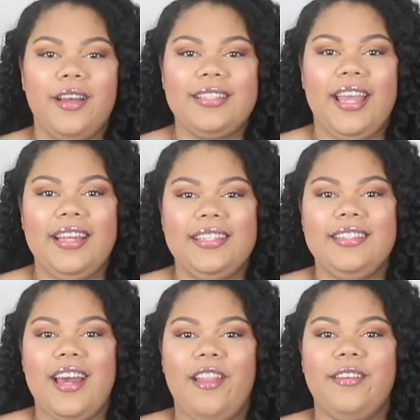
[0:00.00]
was
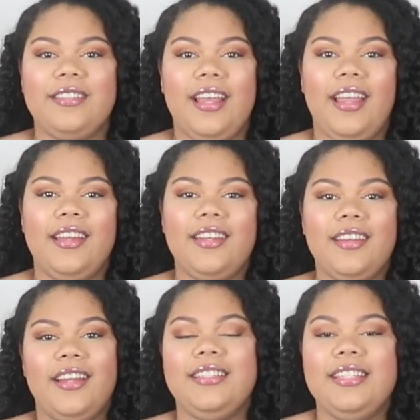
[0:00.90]

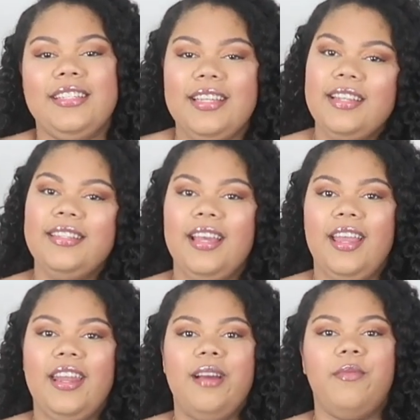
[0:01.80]
$18.19,
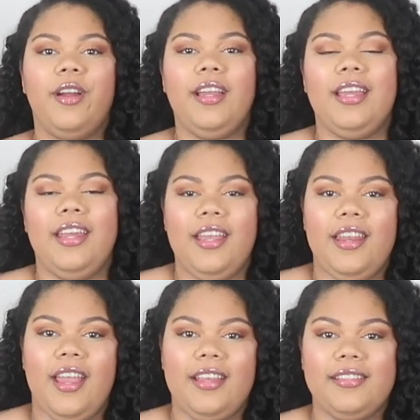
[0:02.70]
and I'm wearing it
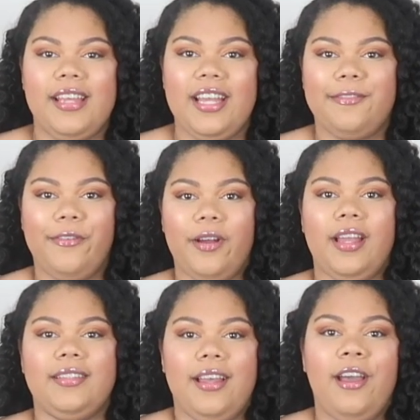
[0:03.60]
in a size
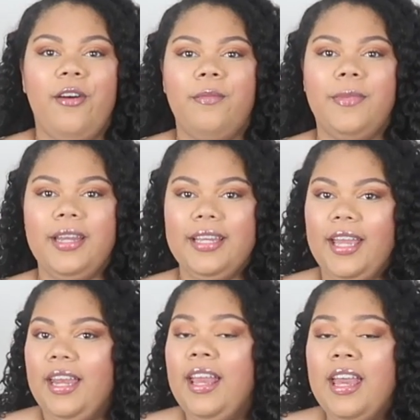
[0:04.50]
4XL. But
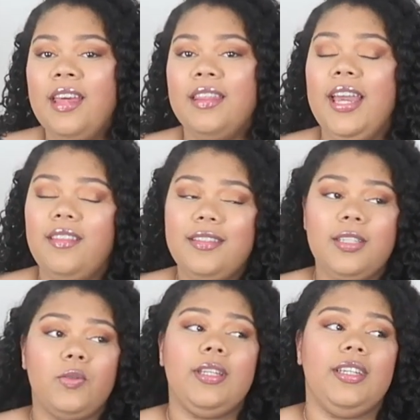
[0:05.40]
again,
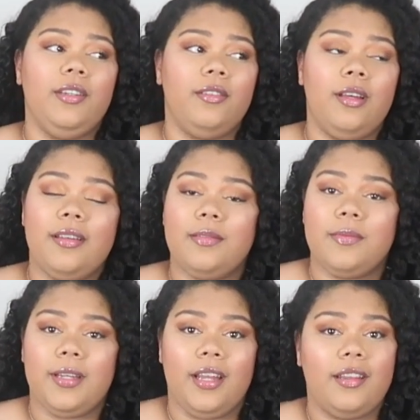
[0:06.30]
this is really cute. That's
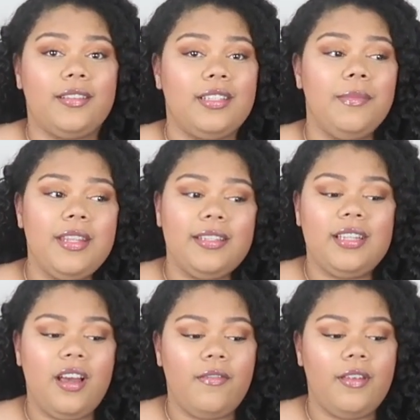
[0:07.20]
what I'm saying. Some of this
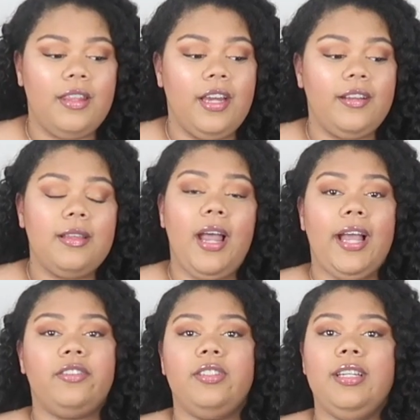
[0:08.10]
stuff, there's
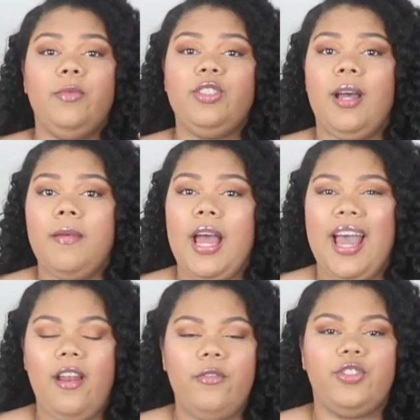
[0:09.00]
actually, which
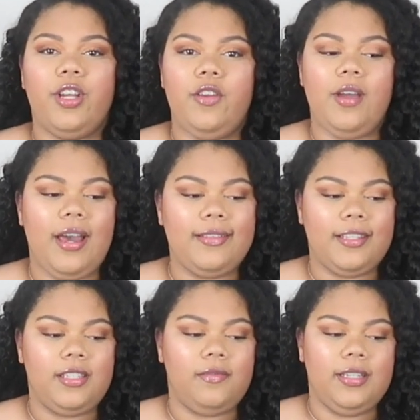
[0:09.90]
I don't show you guys
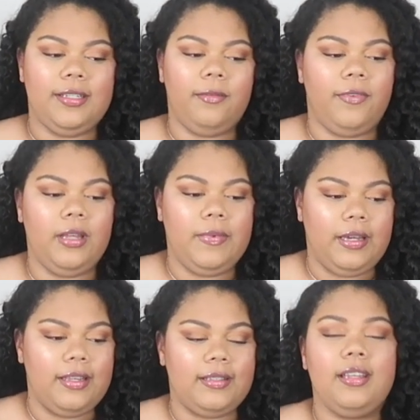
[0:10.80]
the stuff that didn't fit
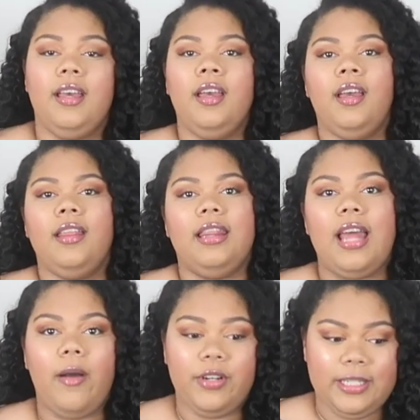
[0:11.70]
because
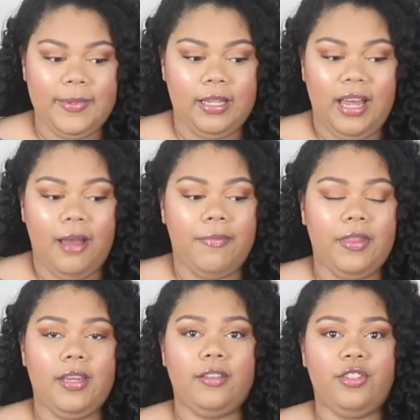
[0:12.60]
that would just be a lot.
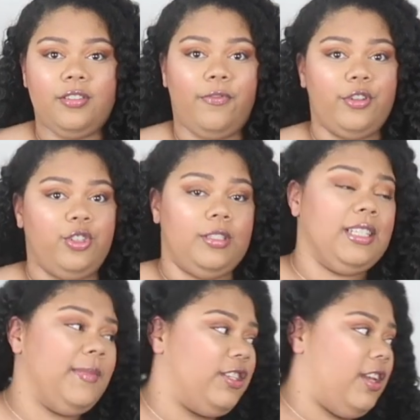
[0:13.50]
But just
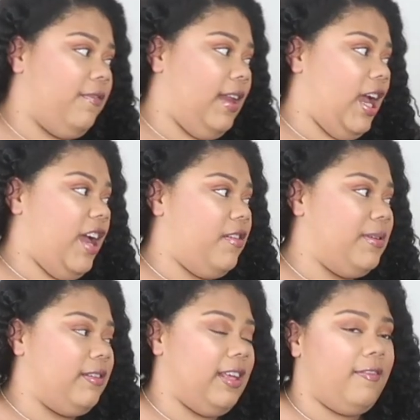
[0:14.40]
as much stuff that I have
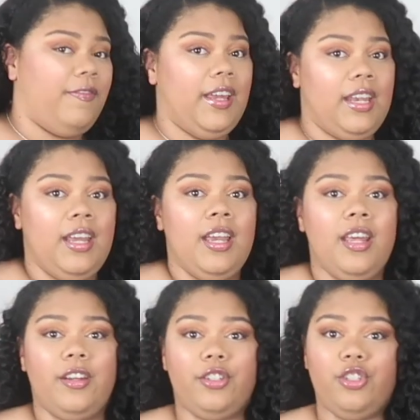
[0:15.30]
up here that fit,
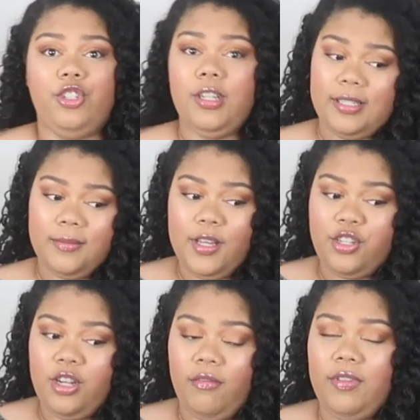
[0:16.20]
there's just as much
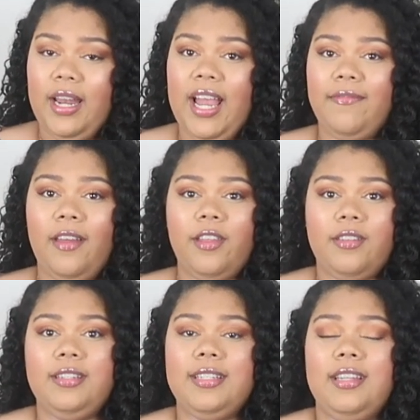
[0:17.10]
stuff that I have down there
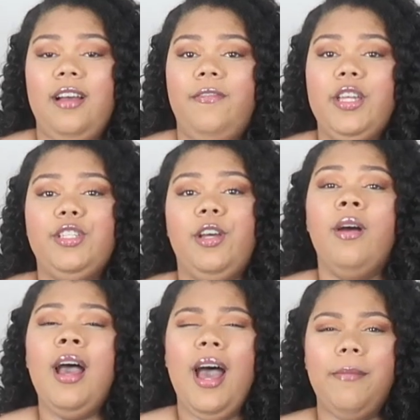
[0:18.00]
that does not fit.
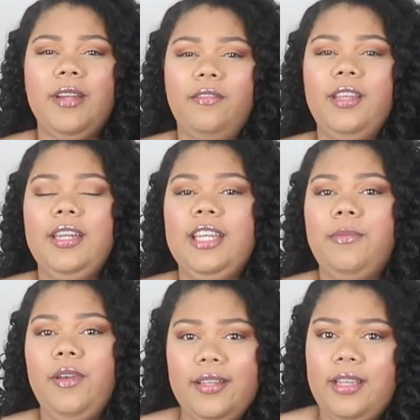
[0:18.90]
So I'm definitely going to
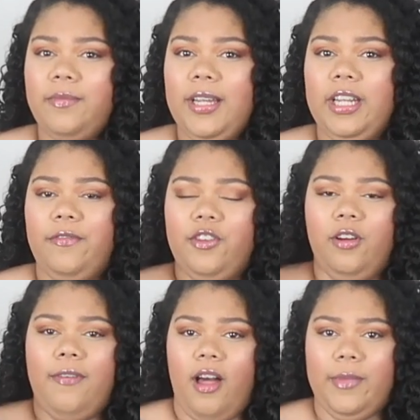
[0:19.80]
keep you guys updated if you
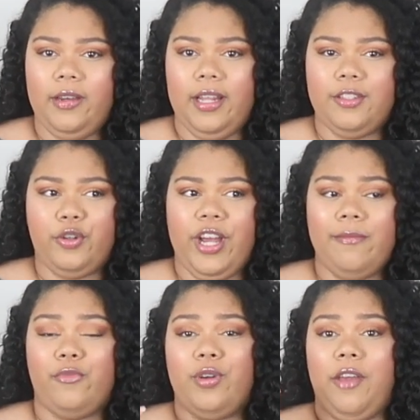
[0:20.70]
don't follow me on
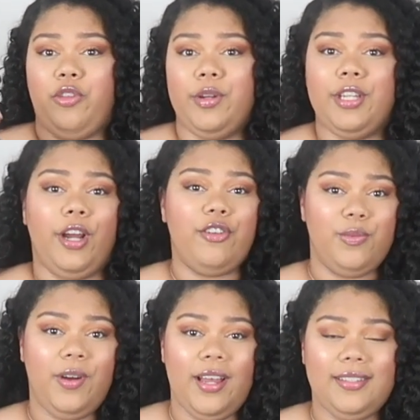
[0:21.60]
Instagram throughout the
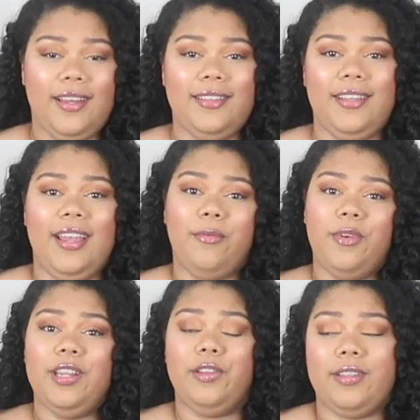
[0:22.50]
returns process and
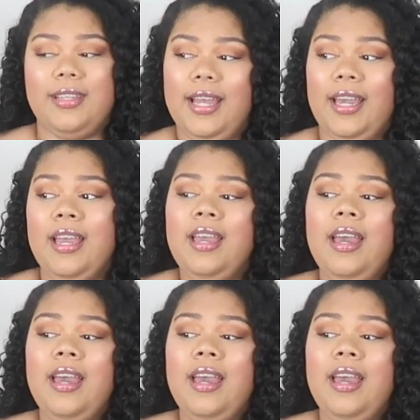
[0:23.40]
what it looks like.